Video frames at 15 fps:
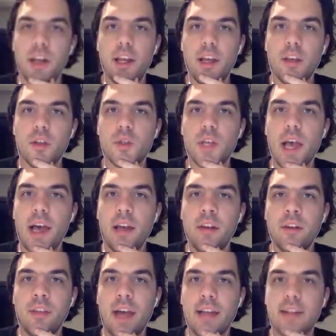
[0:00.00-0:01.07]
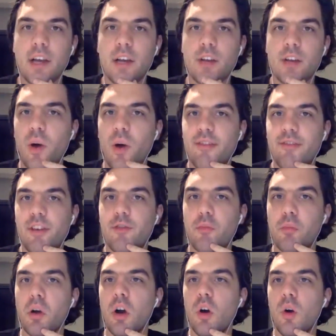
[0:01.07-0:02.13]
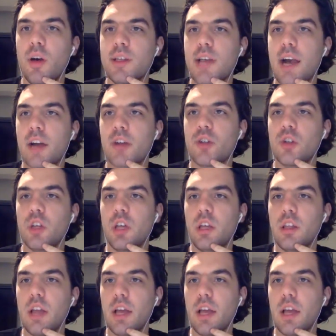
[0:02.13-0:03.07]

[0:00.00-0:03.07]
is, and that's actually why FIFPro has actually